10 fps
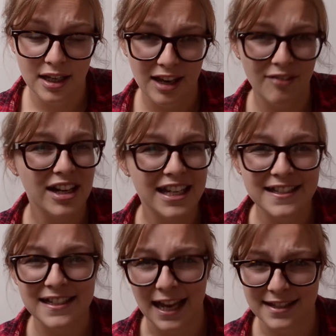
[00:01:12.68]

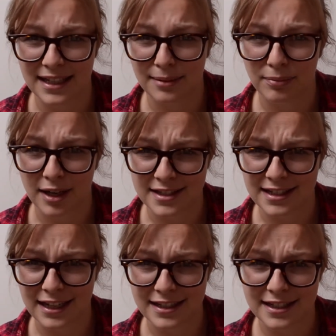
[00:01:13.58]
is classic Bret Easton
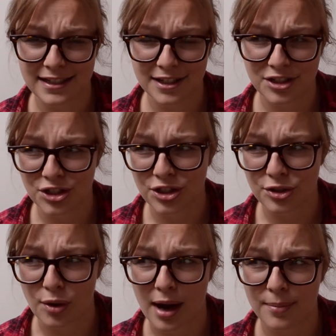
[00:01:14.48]
Ellis. It does just
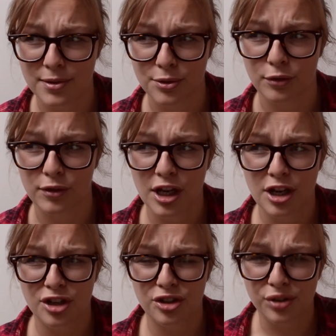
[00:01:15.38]
describe the sort of
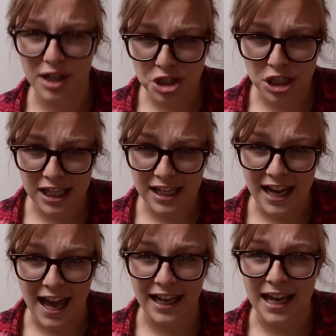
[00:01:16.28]

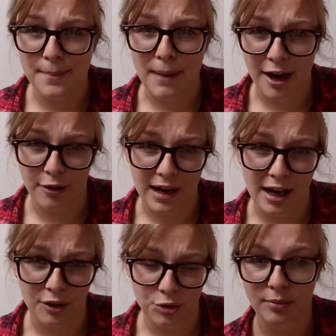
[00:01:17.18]
grungy LA
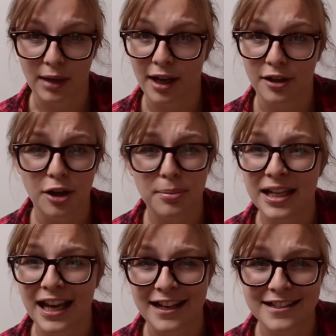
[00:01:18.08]
background where
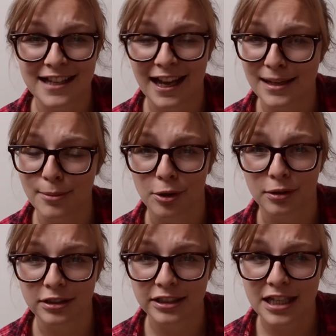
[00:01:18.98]
nobody has any
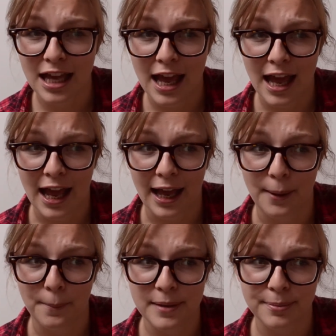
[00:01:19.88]
morals
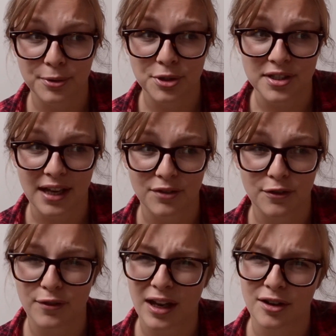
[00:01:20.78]
and people just have
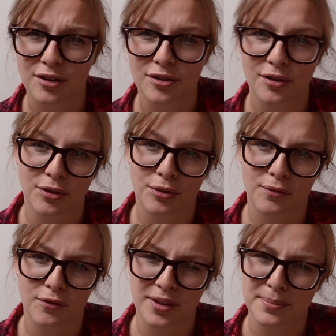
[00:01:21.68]
to fend
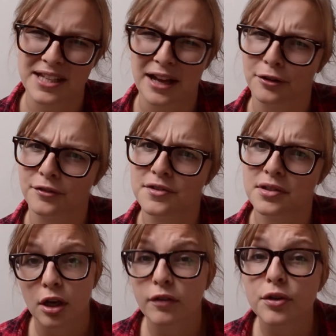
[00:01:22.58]
for themselves.
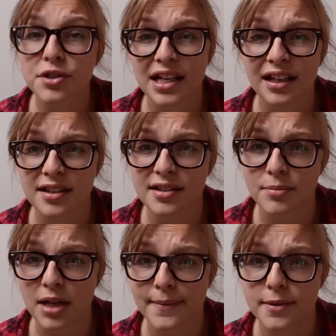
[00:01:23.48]
Of course, I liked some
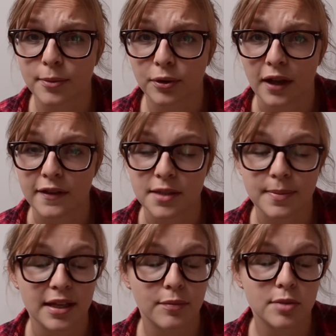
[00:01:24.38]
chapters more than others,
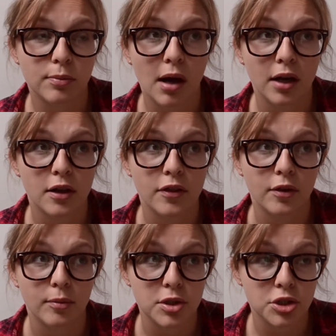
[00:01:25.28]
but there was one
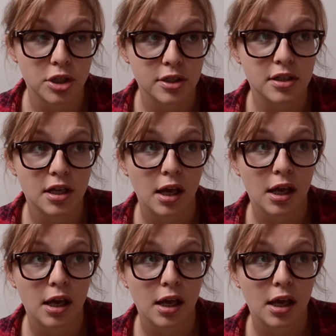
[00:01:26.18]
that was just